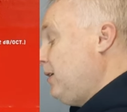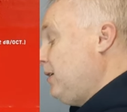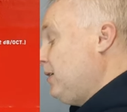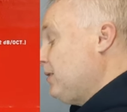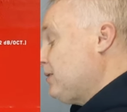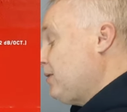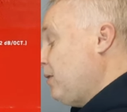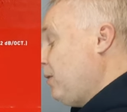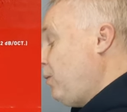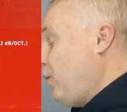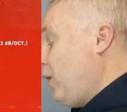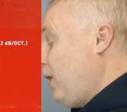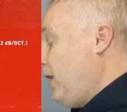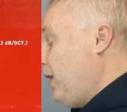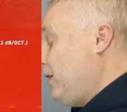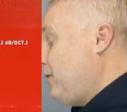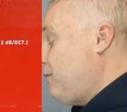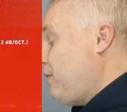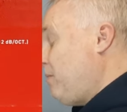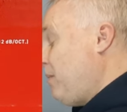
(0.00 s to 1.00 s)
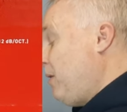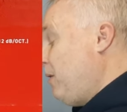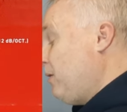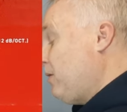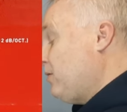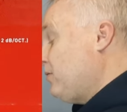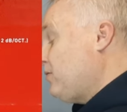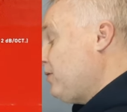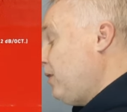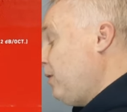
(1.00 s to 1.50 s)
It's got a wired remote
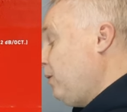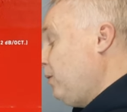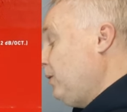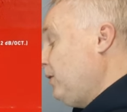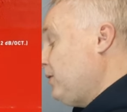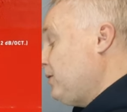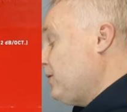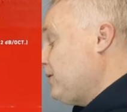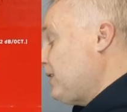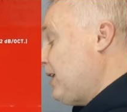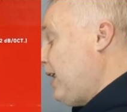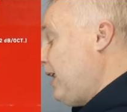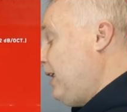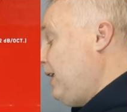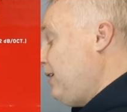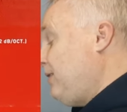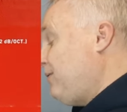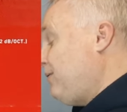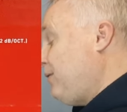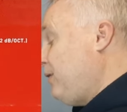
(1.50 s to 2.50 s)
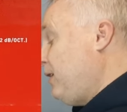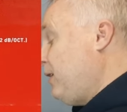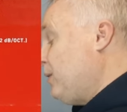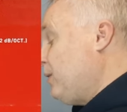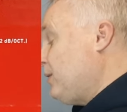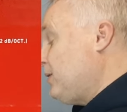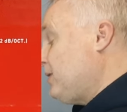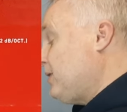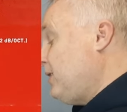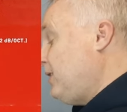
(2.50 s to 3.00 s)
control that does gain,
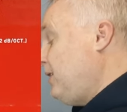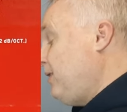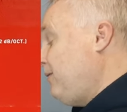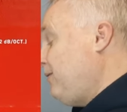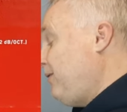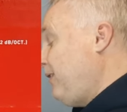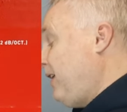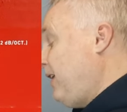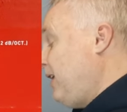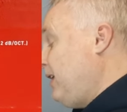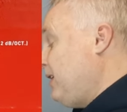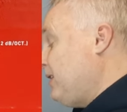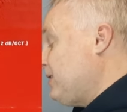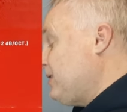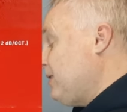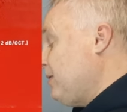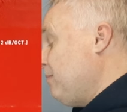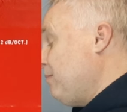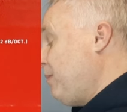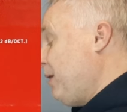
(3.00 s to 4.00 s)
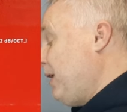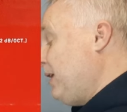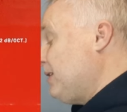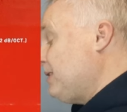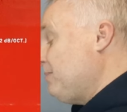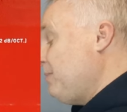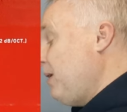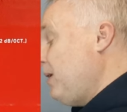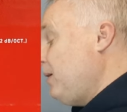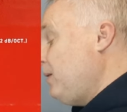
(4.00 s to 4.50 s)
frequency, phase and
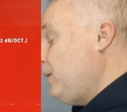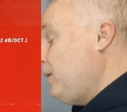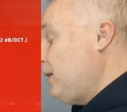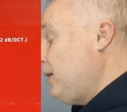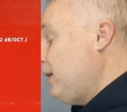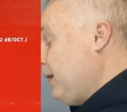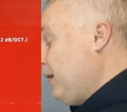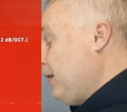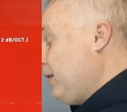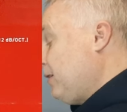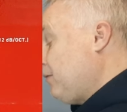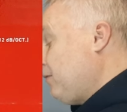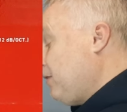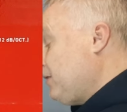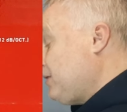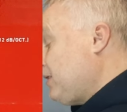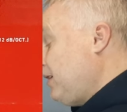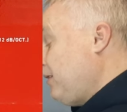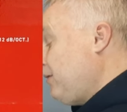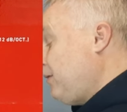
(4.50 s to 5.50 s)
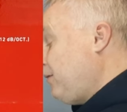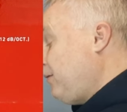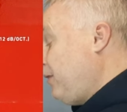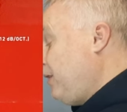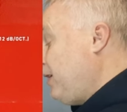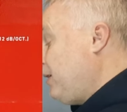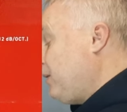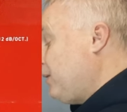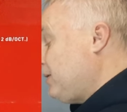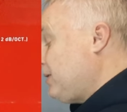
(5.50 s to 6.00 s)
bass mode. Crossover
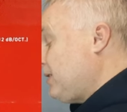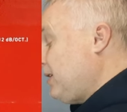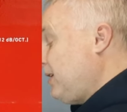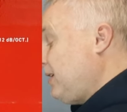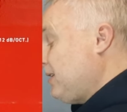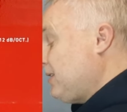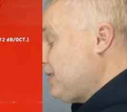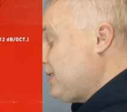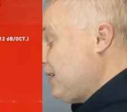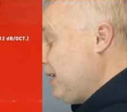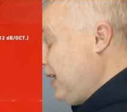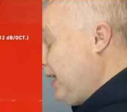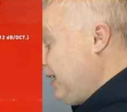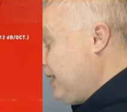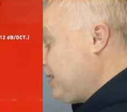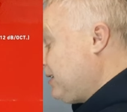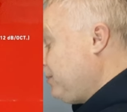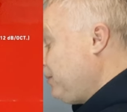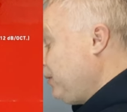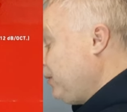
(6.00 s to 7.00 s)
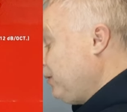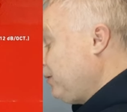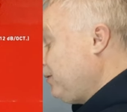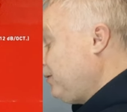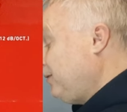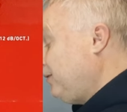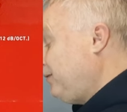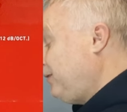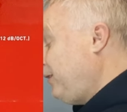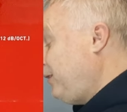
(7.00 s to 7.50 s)
frequency is selectable
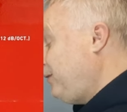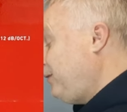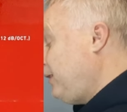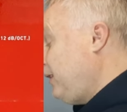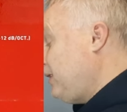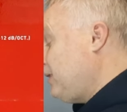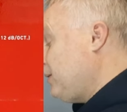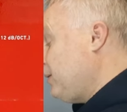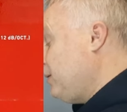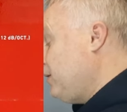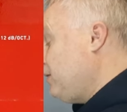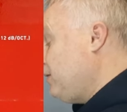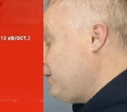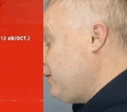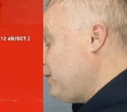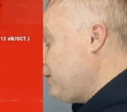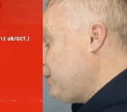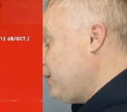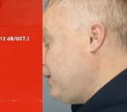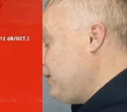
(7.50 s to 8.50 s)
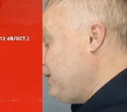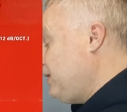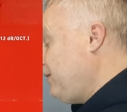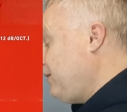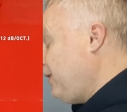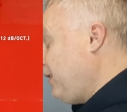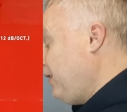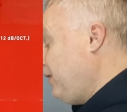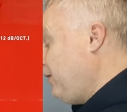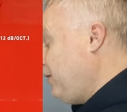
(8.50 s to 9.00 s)
from 50 to
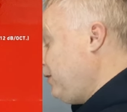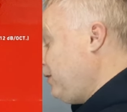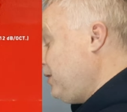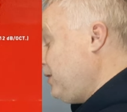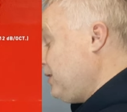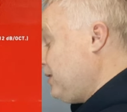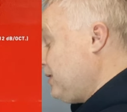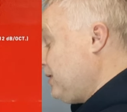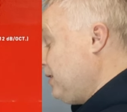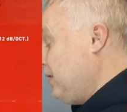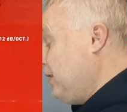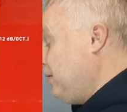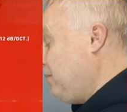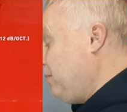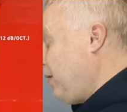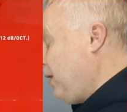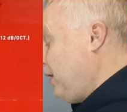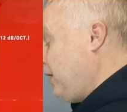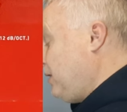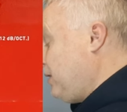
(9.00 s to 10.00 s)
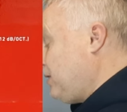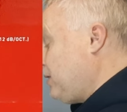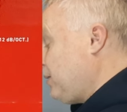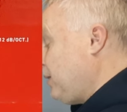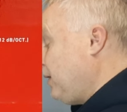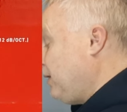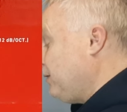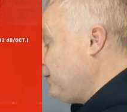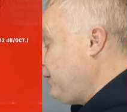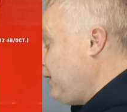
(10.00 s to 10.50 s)
125 Hz at
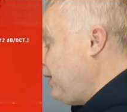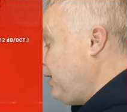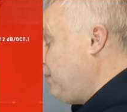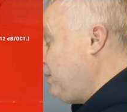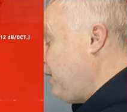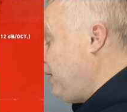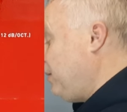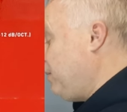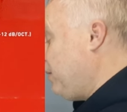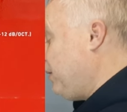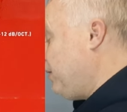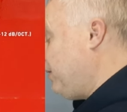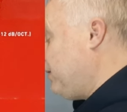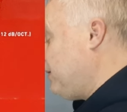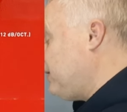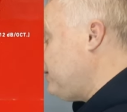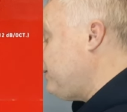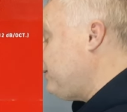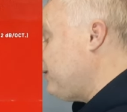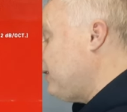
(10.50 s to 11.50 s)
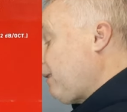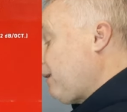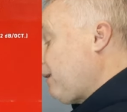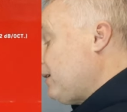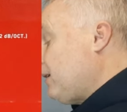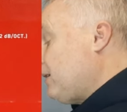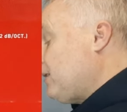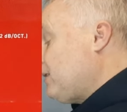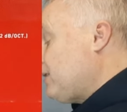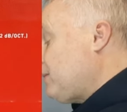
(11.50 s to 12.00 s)
-12 dB per octave.
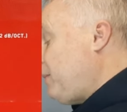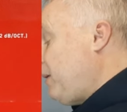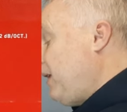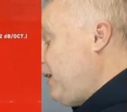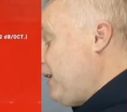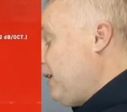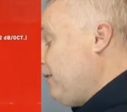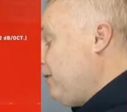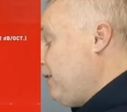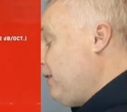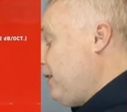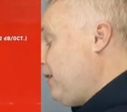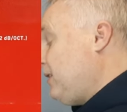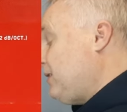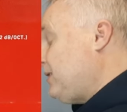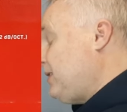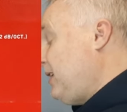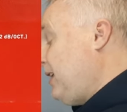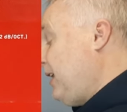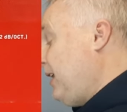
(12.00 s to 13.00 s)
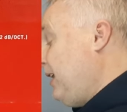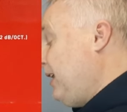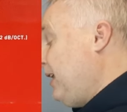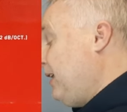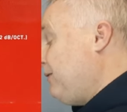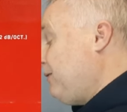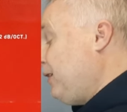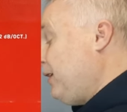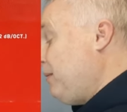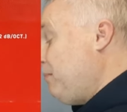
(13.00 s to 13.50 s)
Speaker and RCA
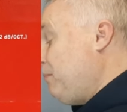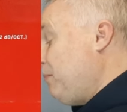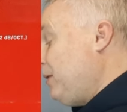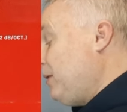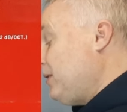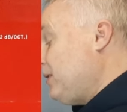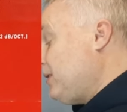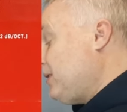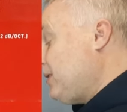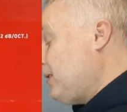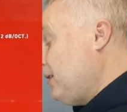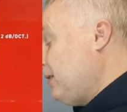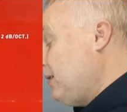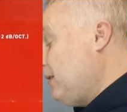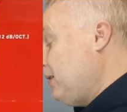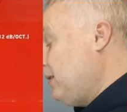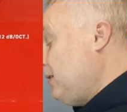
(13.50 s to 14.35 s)
level inputs.